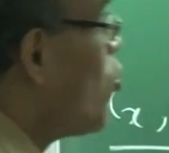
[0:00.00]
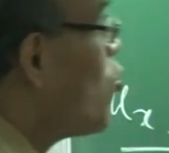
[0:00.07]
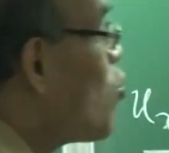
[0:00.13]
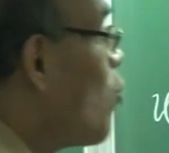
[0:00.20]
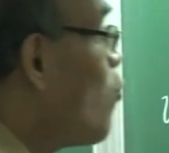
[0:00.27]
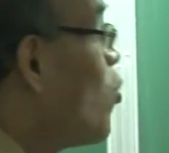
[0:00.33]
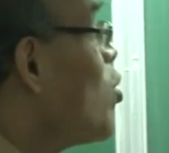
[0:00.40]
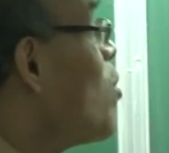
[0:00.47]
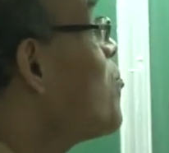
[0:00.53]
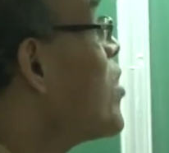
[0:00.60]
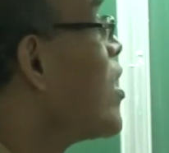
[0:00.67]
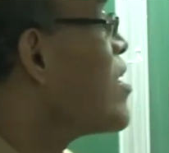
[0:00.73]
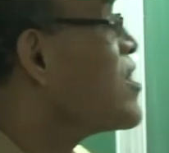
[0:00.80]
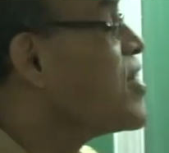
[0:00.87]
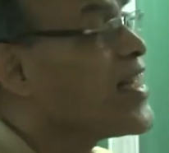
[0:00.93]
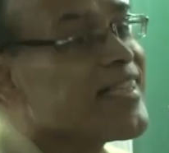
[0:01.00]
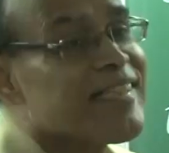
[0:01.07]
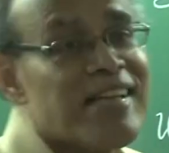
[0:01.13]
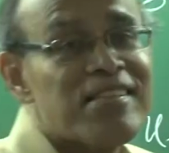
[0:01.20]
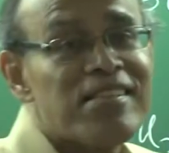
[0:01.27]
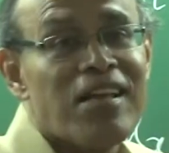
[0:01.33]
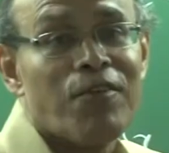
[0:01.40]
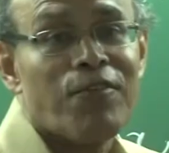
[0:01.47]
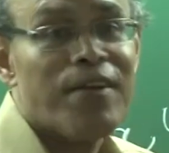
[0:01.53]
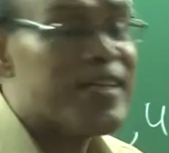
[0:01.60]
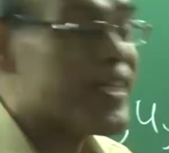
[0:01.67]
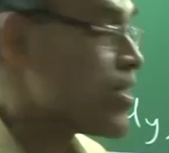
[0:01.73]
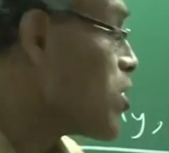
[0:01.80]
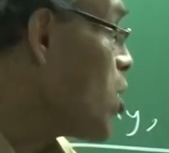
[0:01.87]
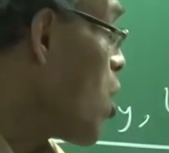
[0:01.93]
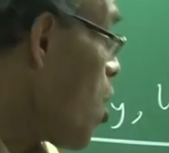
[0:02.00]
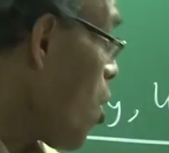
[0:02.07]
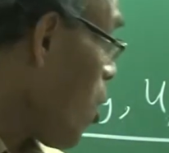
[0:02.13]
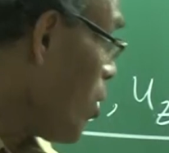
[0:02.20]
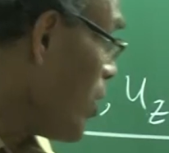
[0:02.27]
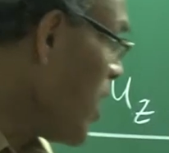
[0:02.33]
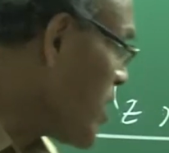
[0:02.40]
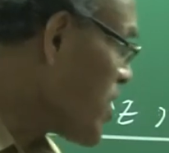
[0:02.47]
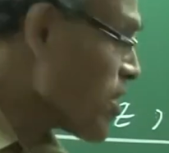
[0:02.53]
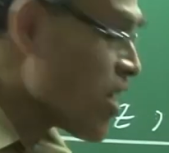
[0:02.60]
control volume, there are 6 such surfaces. On each